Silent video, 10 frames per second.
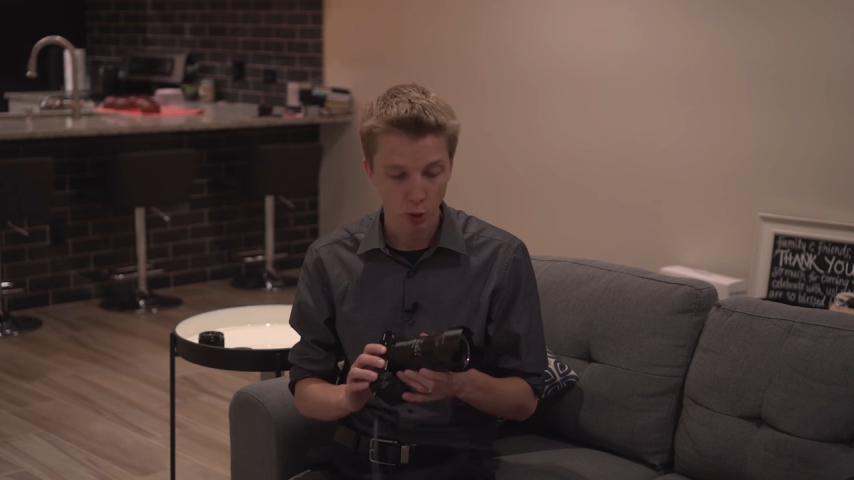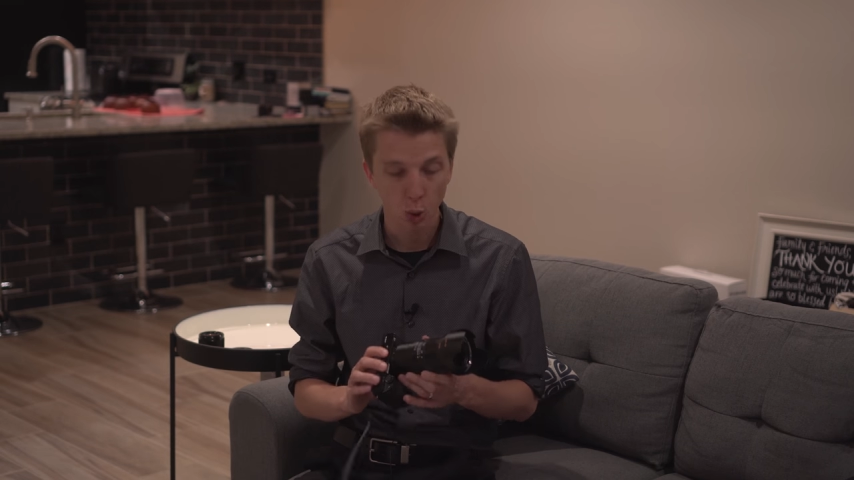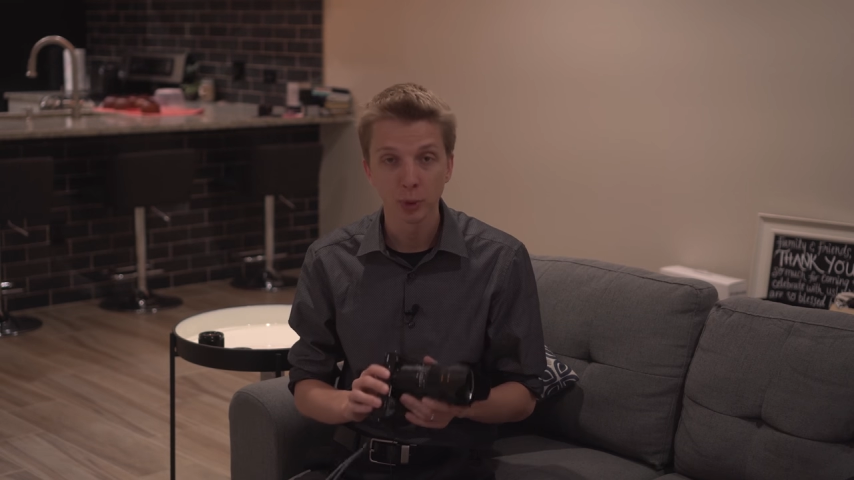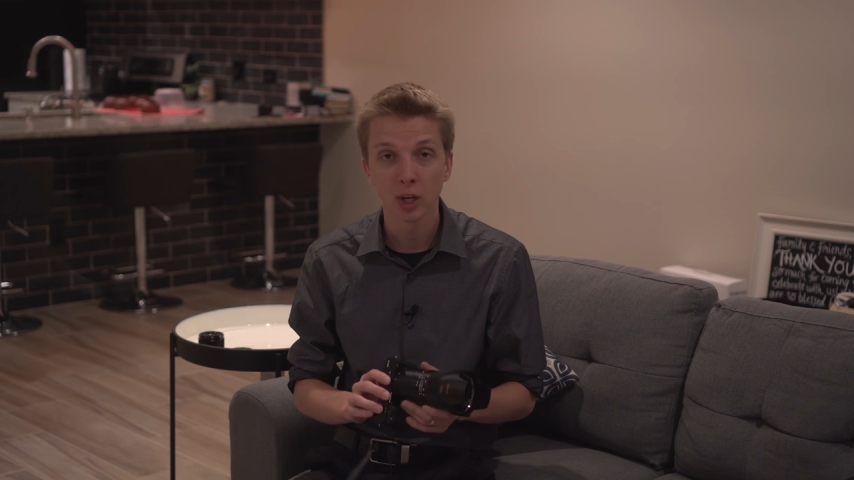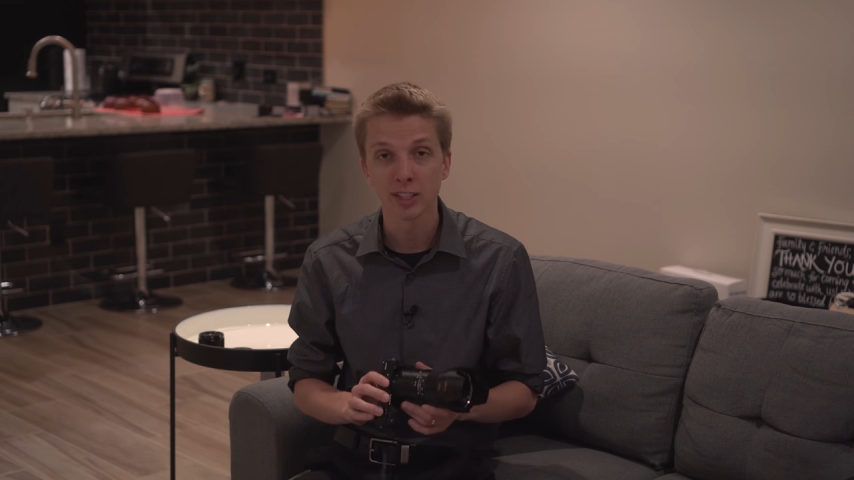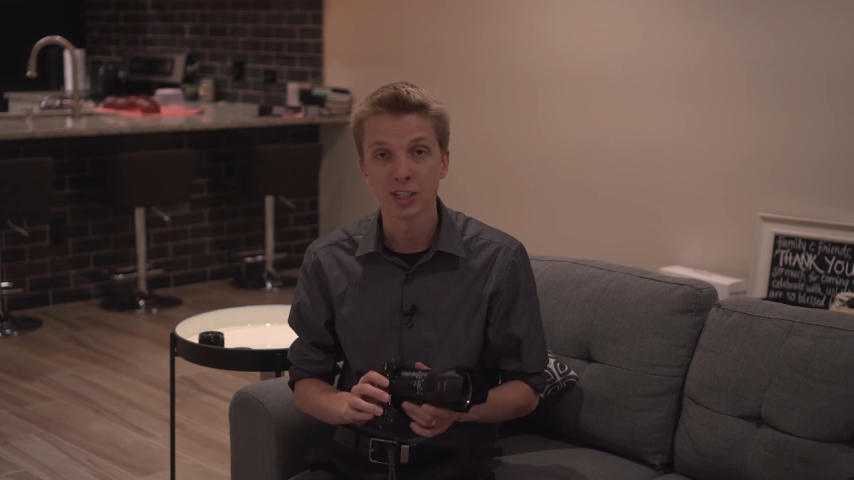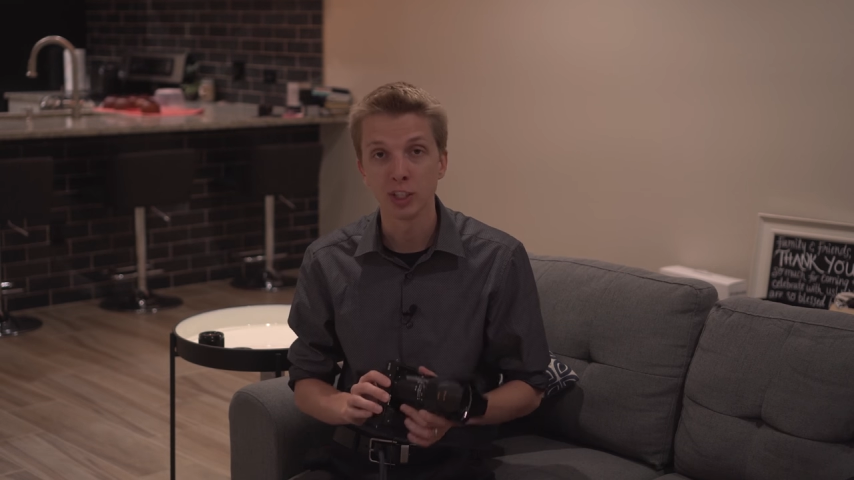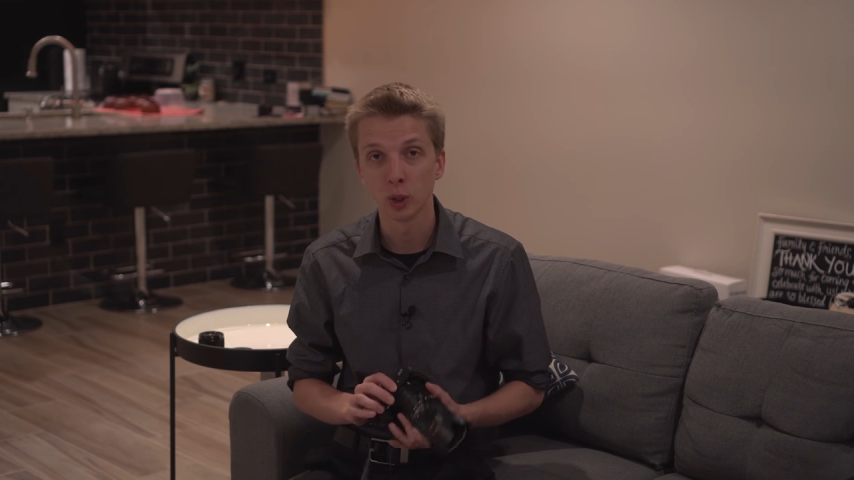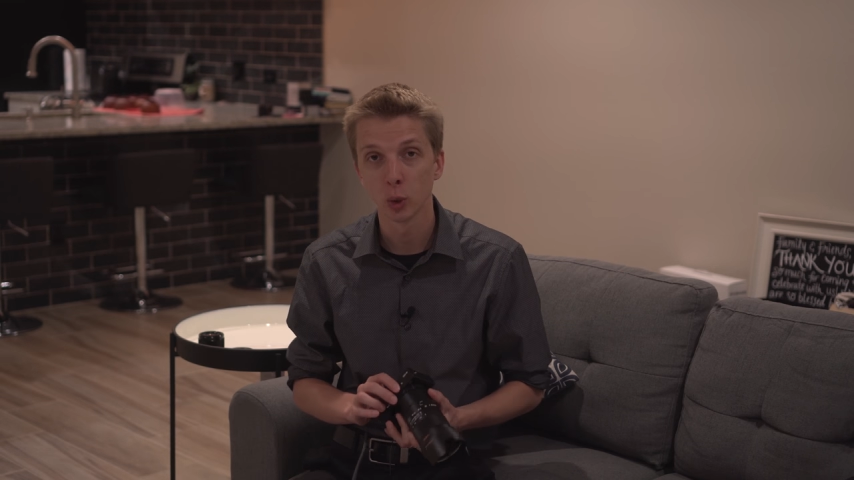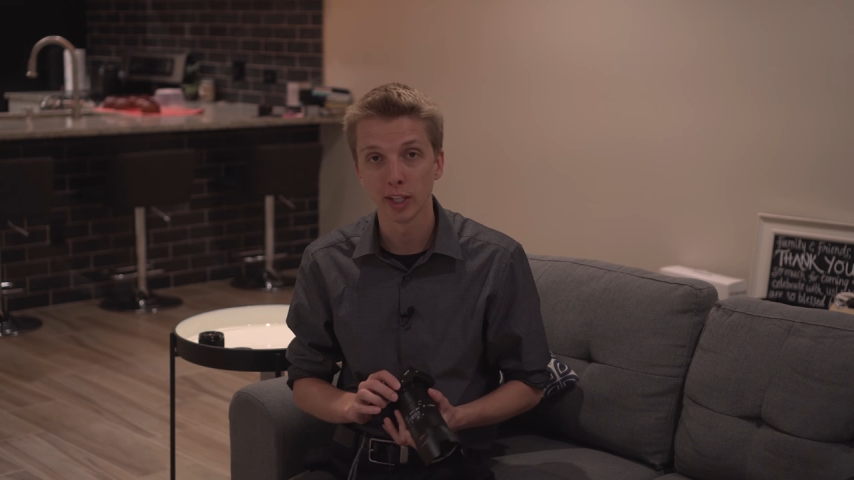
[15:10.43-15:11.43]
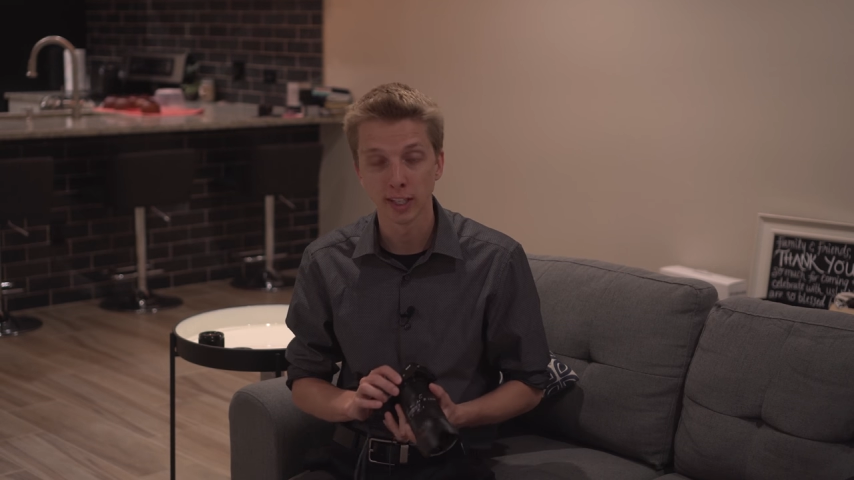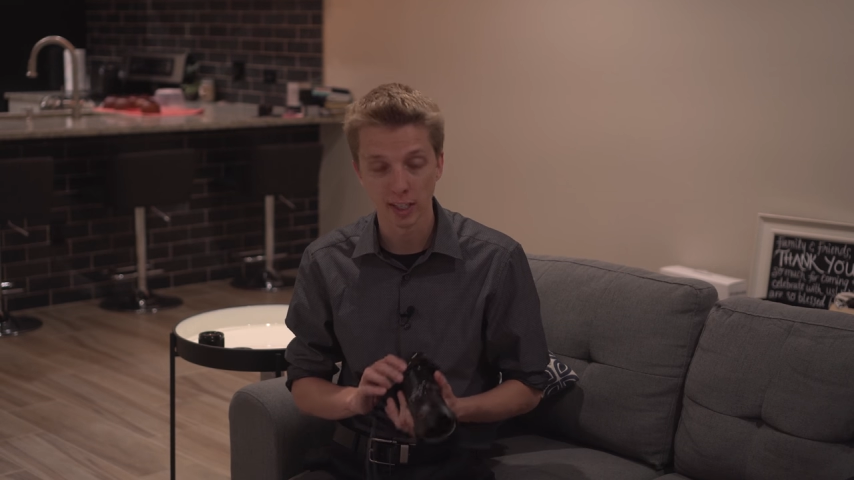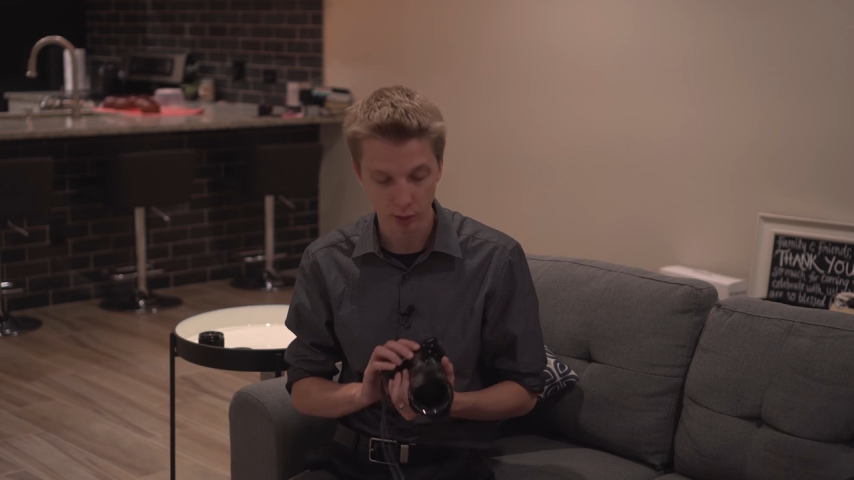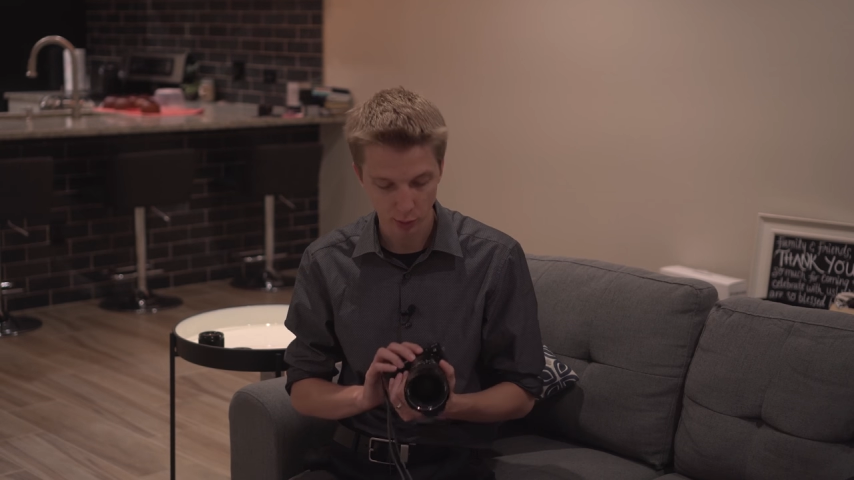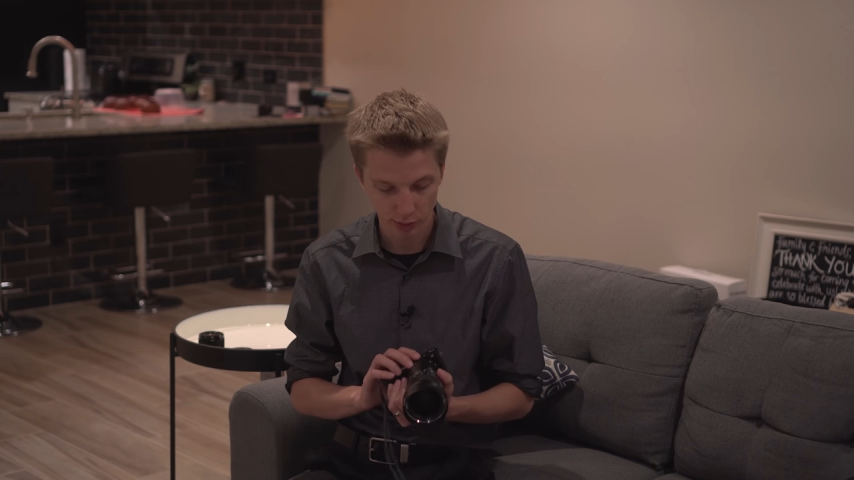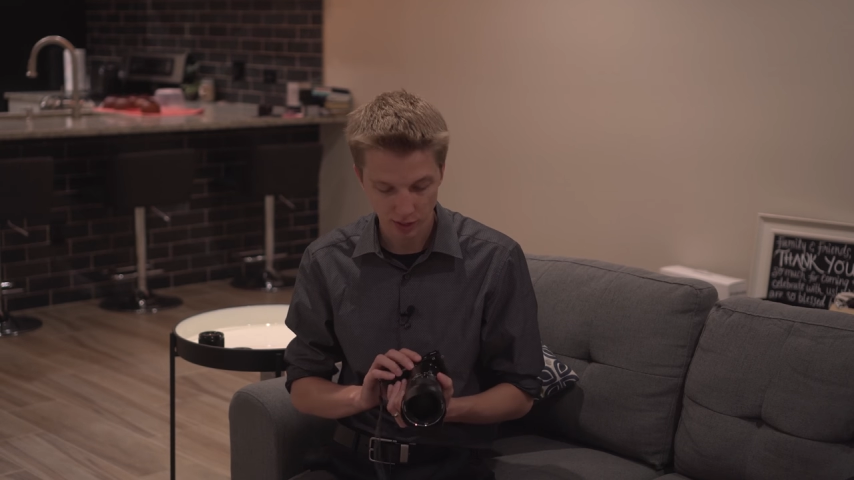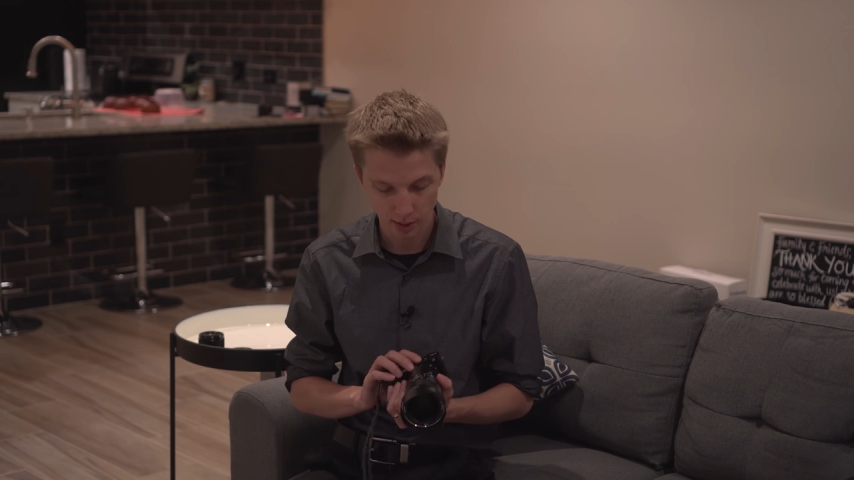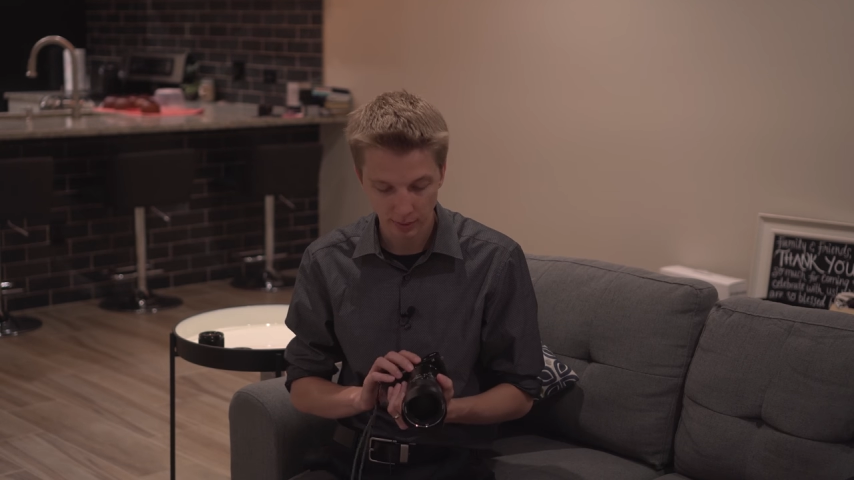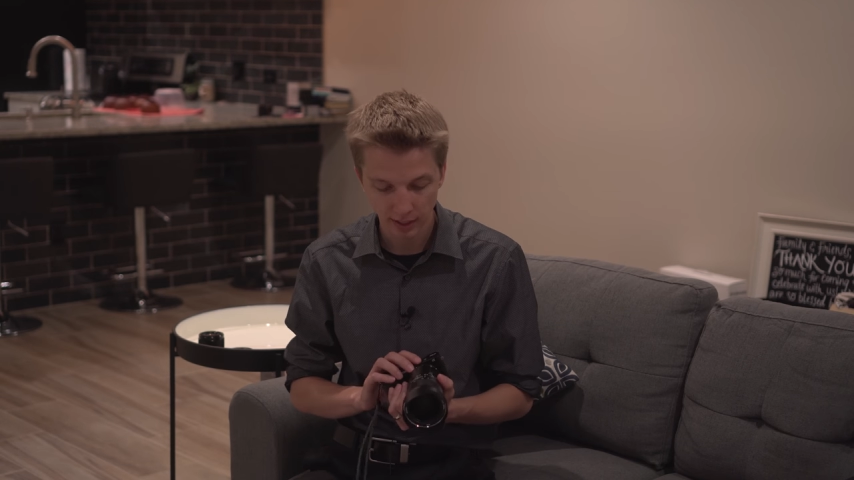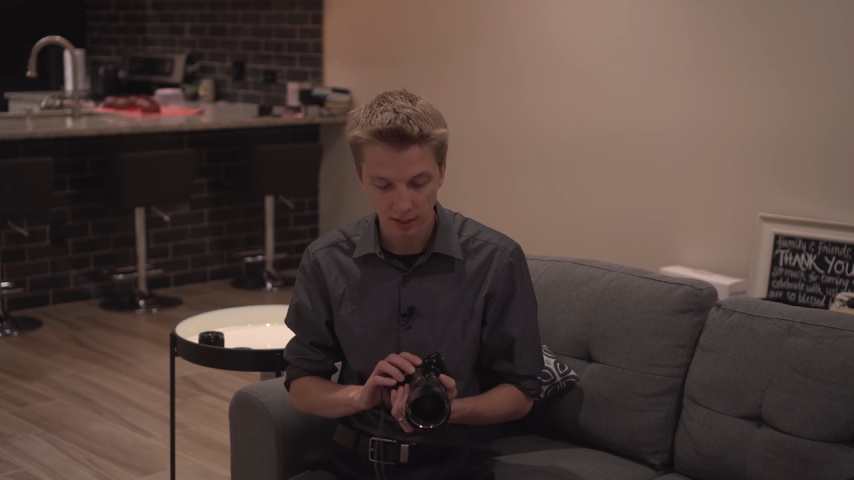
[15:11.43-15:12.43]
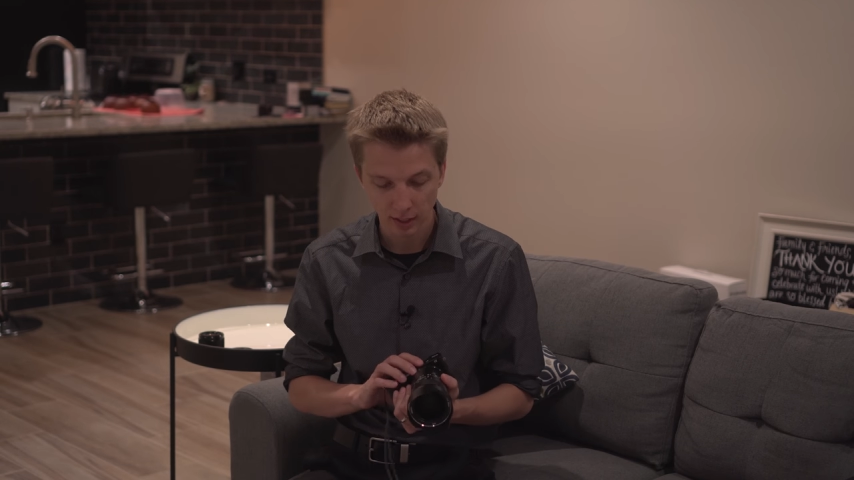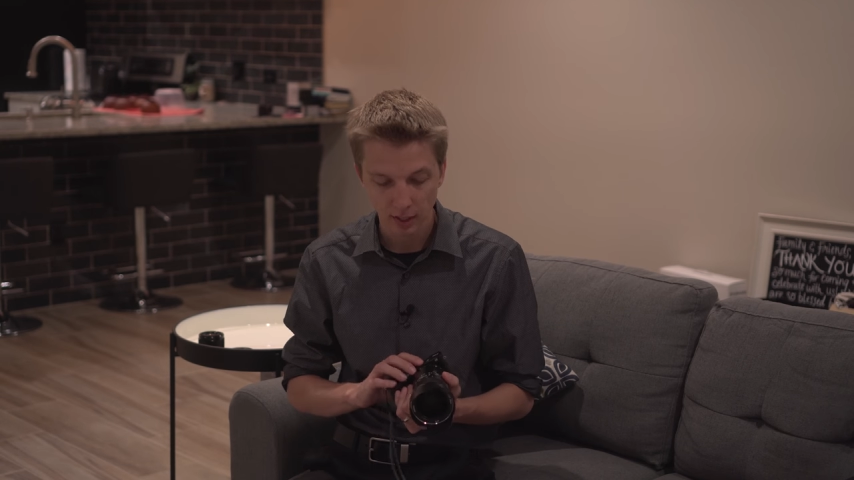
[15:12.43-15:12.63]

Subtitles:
I hope you guys enjoyed it and learned something.